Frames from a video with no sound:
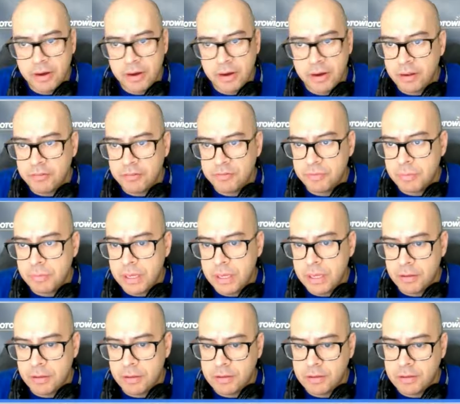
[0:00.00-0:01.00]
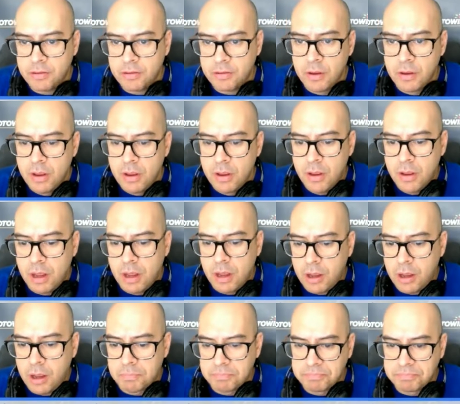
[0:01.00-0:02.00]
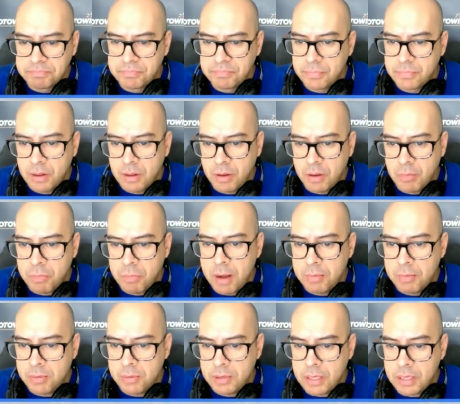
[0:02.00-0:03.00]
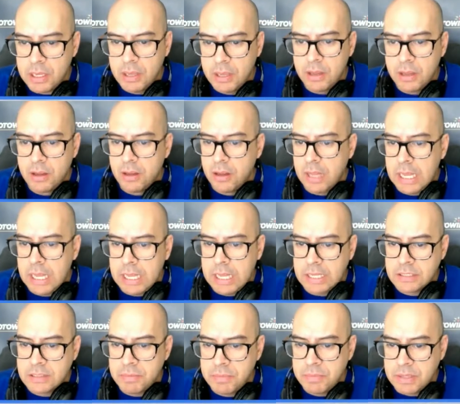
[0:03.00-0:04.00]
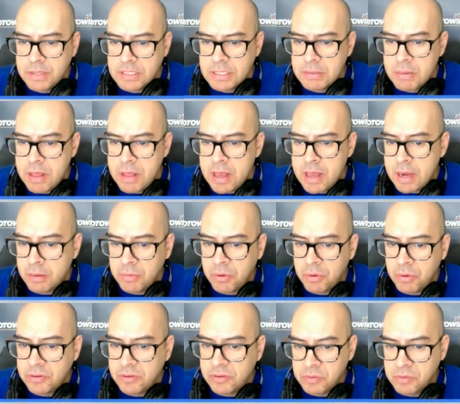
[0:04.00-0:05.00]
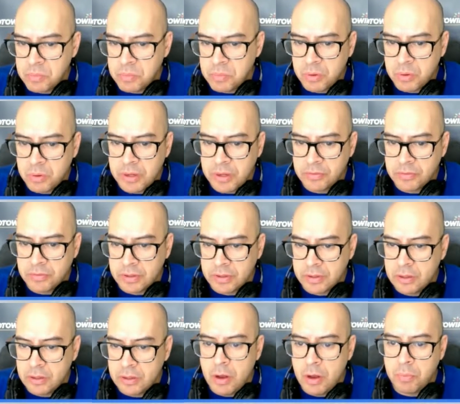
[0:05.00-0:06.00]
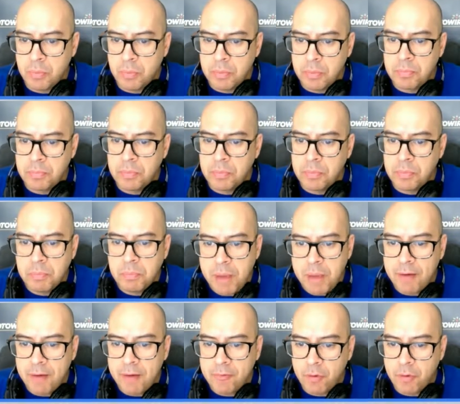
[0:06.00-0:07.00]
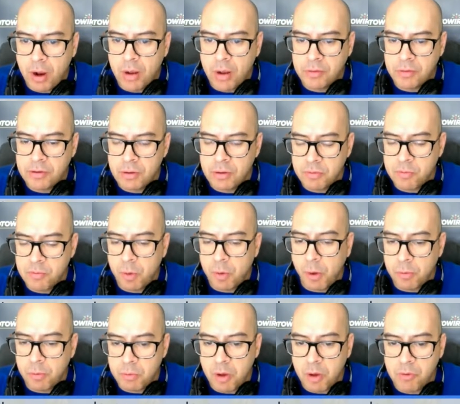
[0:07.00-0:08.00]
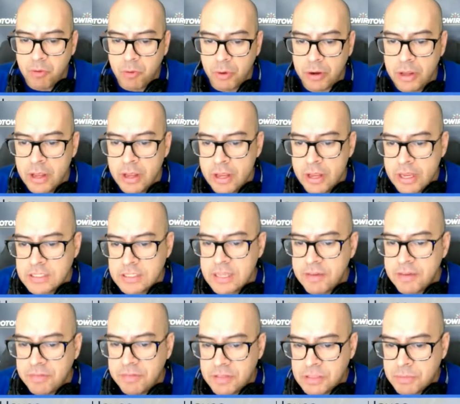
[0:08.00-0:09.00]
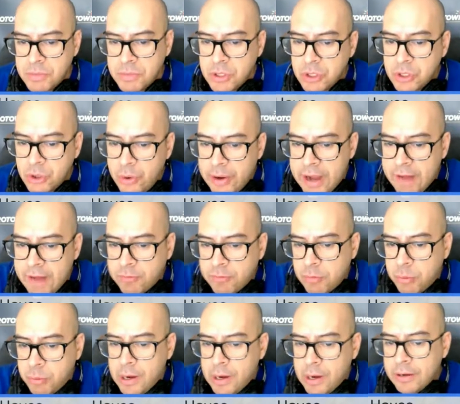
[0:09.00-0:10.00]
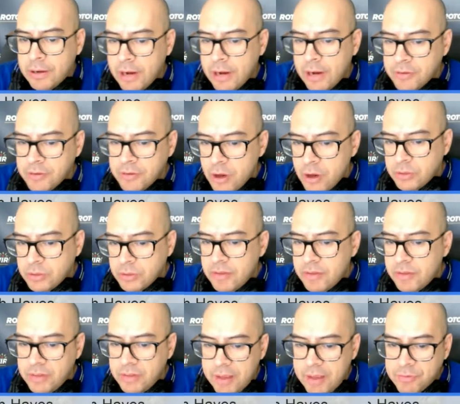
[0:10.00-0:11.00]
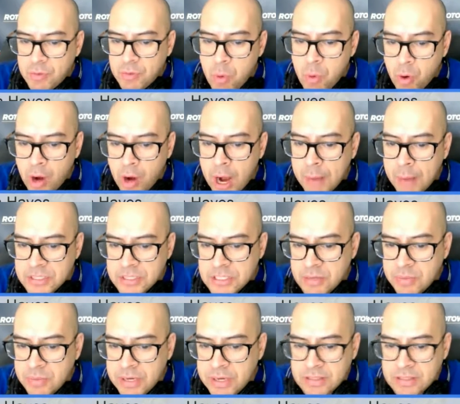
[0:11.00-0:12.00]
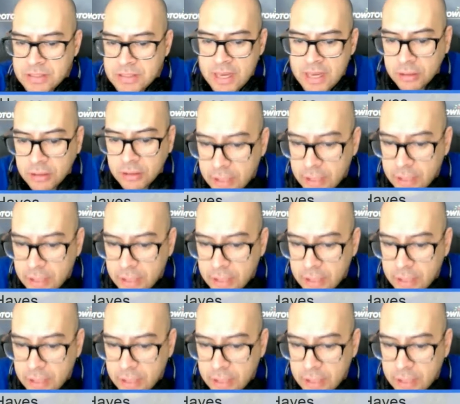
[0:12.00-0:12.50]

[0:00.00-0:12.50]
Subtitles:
enough for me. That's probably something similar that I'm going to employ. It's like, you know, powerful, small forward is definitely something you're going to have to prioritize. Definitely have some more options that we can take a look at.